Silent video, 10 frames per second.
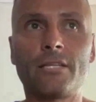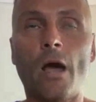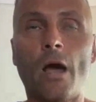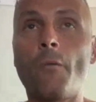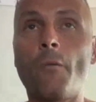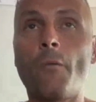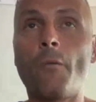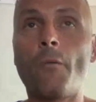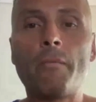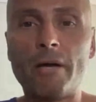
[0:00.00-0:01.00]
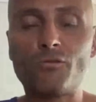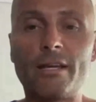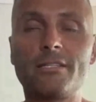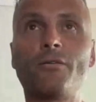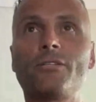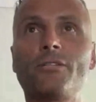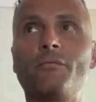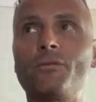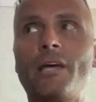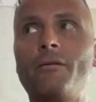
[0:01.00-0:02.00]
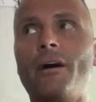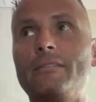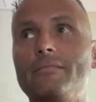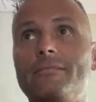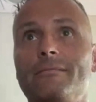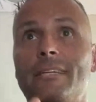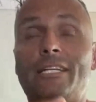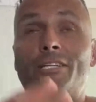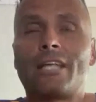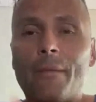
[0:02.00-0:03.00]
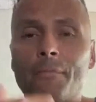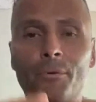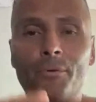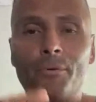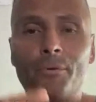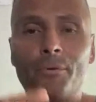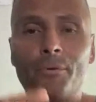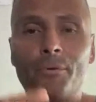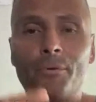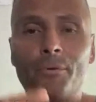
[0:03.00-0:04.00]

tell me about your best race, and most of them will say, it just happened.